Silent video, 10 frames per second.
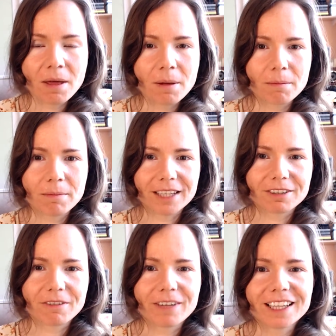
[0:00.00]
But
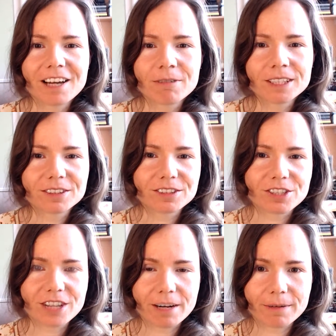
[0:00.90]
what I want to
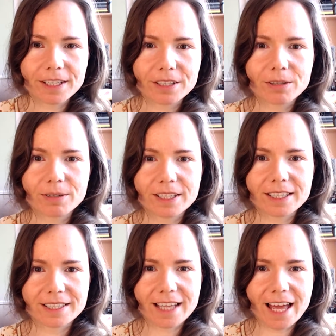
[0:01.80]
share with you
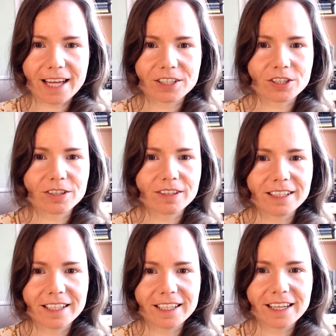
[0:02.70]
is
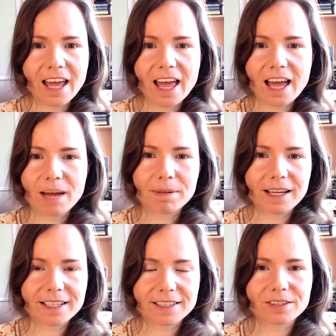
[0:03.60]
actually
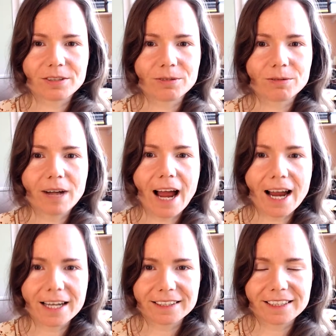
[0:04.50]
applies to
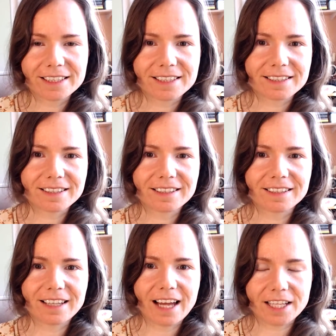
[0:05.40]
artists
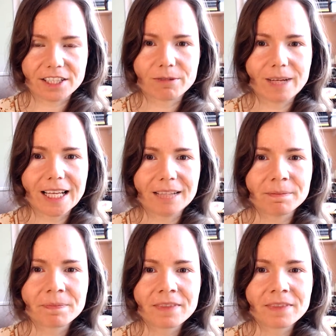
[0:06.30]
as well.